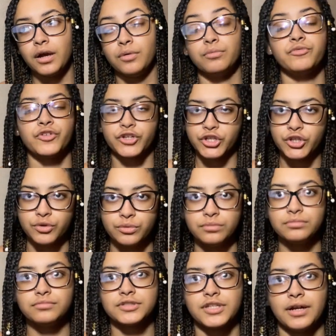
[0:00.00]
for you,
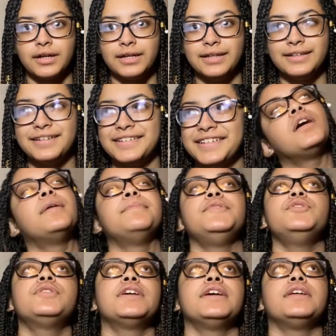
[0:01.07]
sorry.
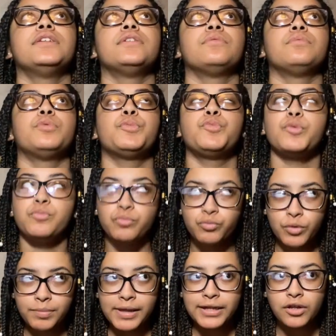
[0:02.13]
You can
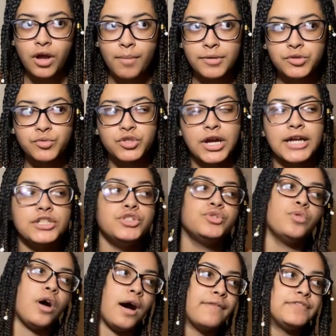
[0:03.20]
reply to comments, which I
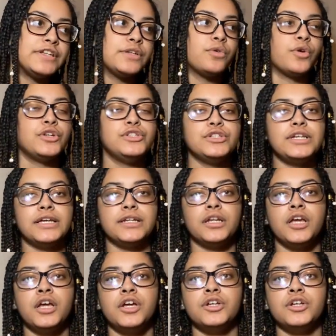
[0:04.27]
do often, or you can